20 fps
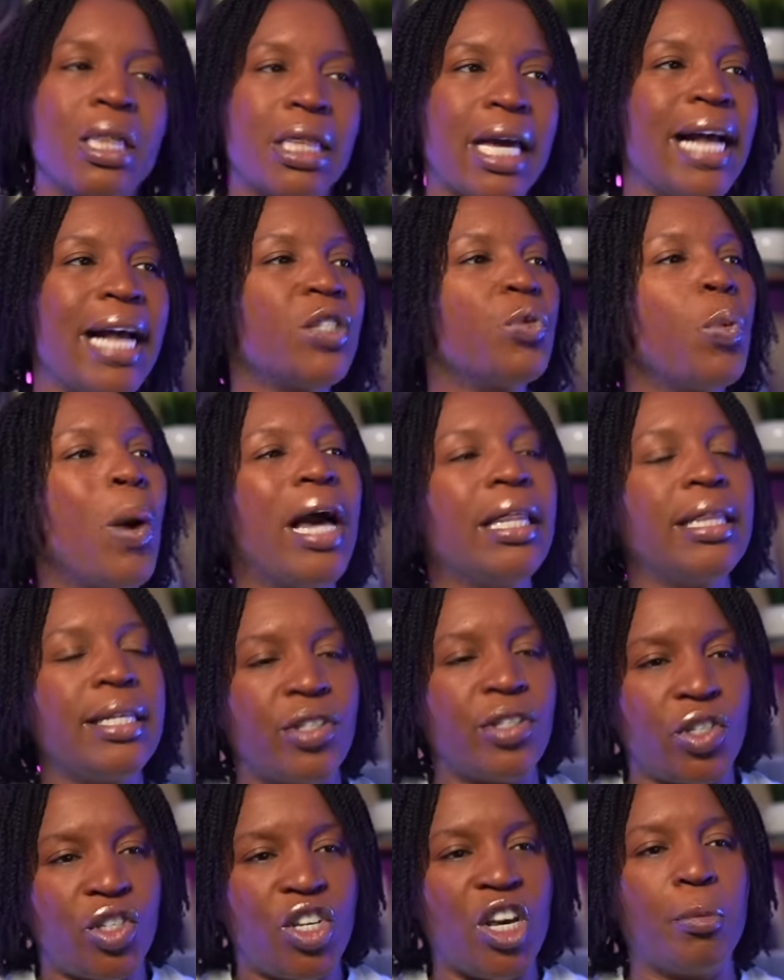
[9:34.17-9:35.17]
That's why
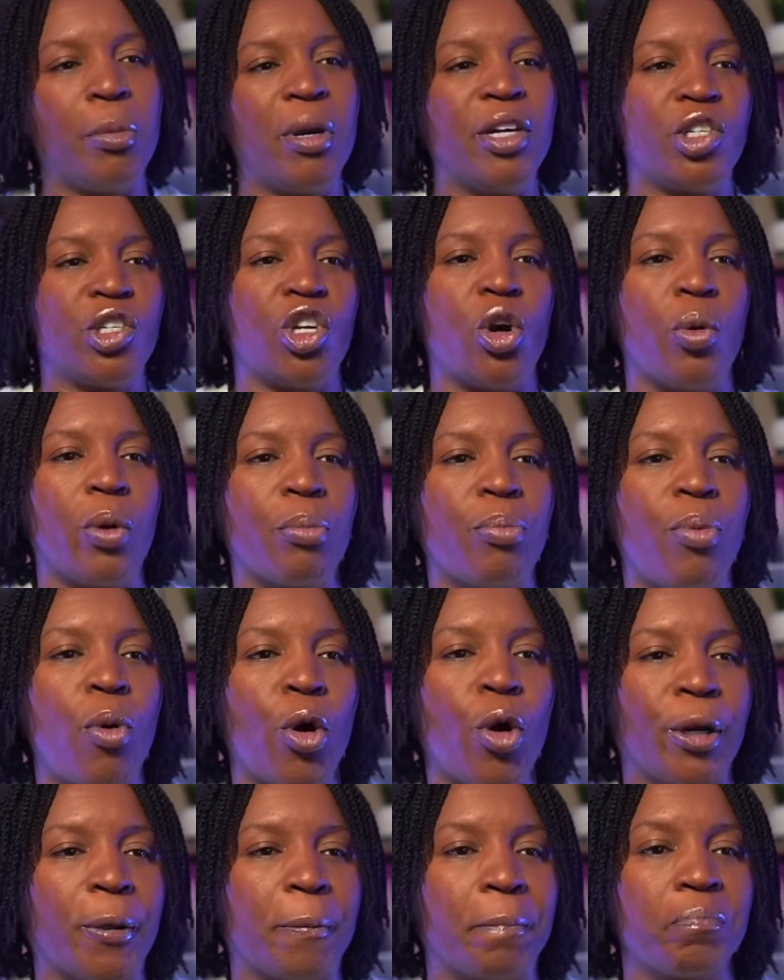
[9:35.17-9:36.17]
this tip is so
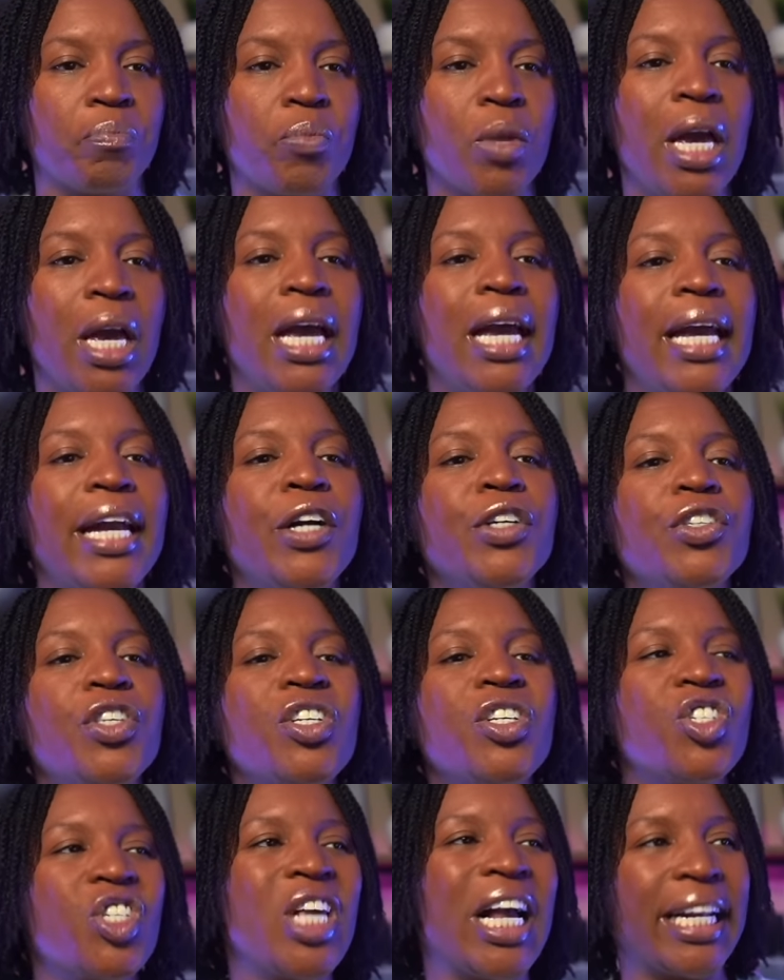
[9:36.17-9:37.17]
important. Here's
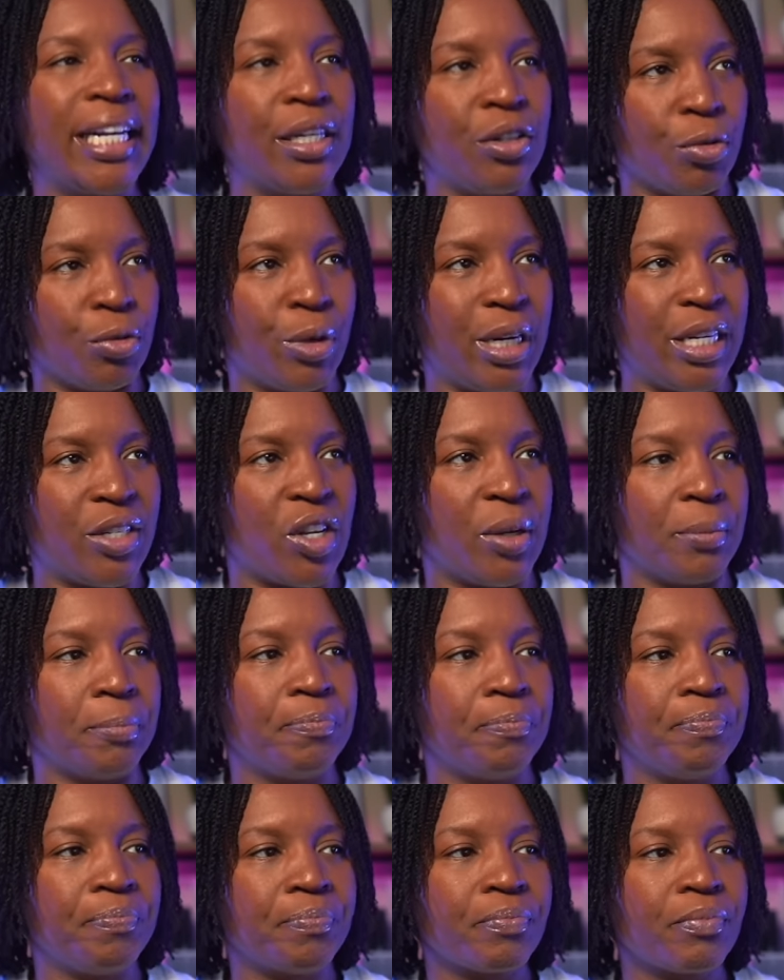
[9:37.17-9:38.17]
the second reason.